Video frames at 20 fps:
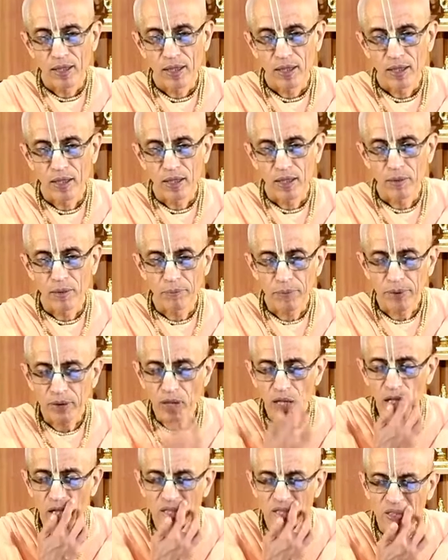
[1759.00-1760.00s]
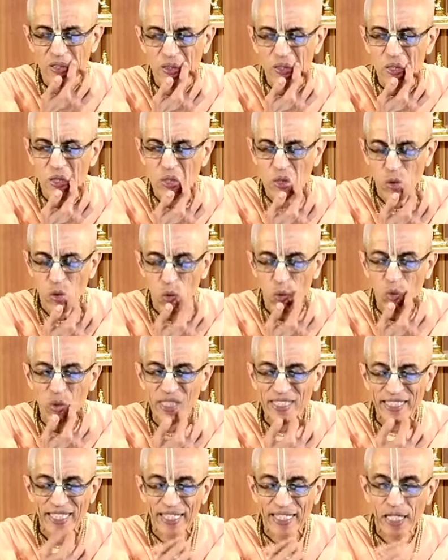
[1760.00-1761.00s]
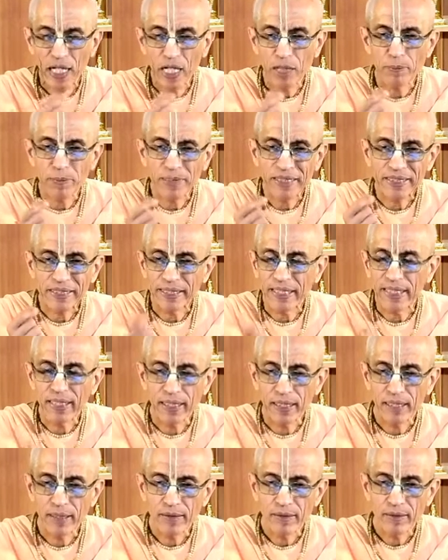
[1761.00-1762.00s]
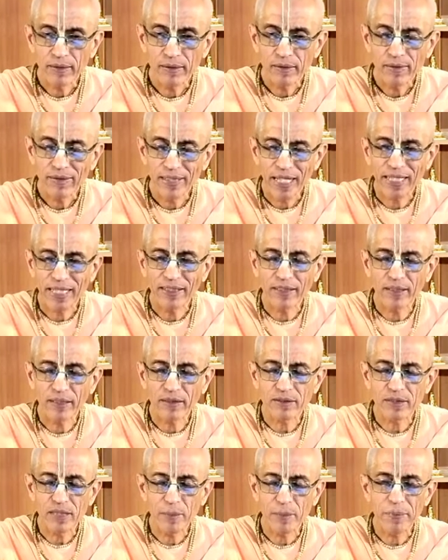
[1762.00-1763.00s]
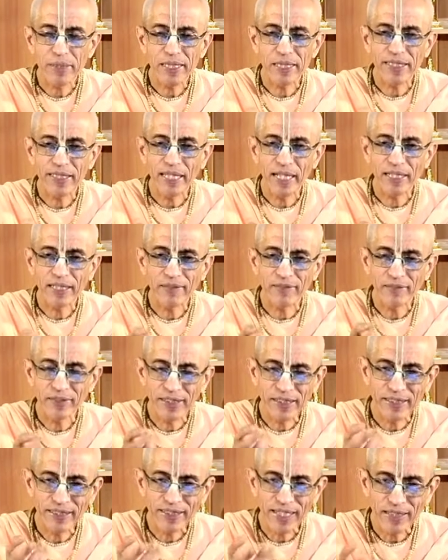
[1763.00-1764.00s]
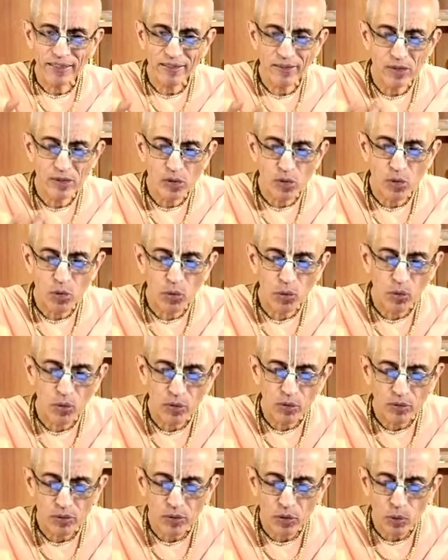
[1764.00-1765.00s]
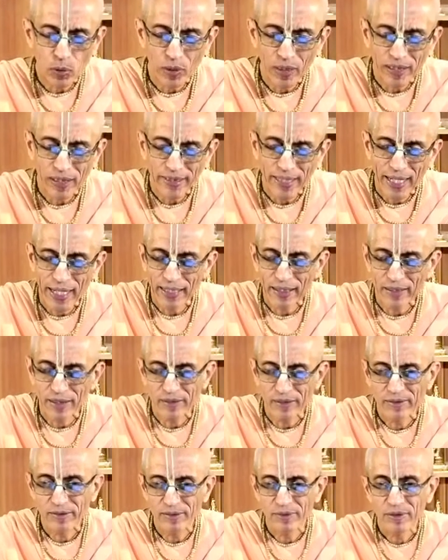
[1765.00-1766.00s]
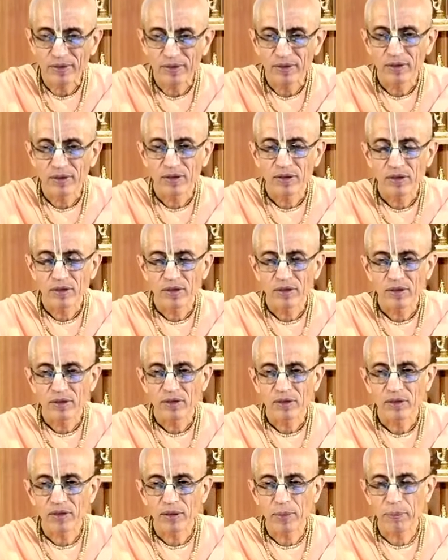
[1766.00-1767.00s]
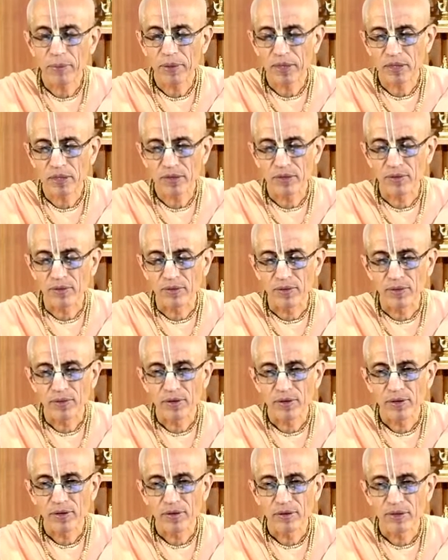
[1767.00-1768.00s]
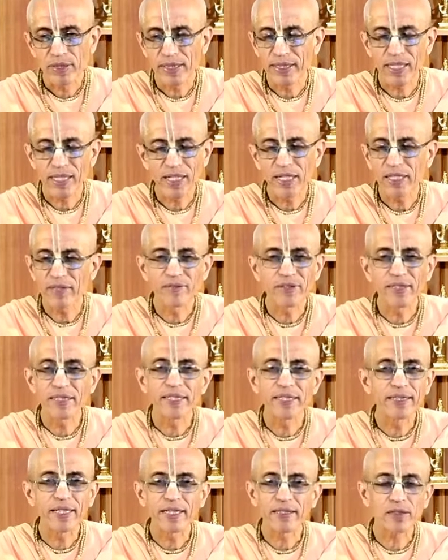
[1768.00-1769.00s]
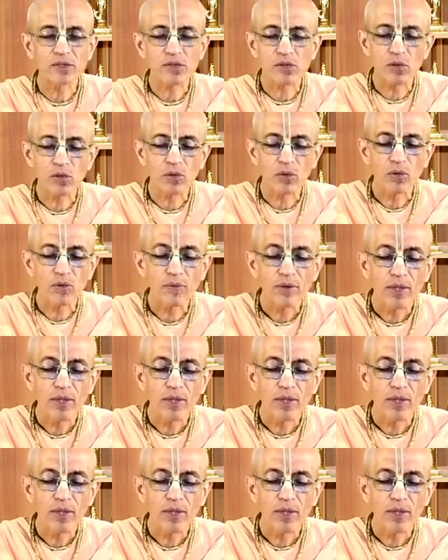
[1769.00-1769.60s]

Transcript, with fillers: Uh, because the soul cannot be killed, neither somebody can even detect the soul to attack the person. They cannot even detect the soul.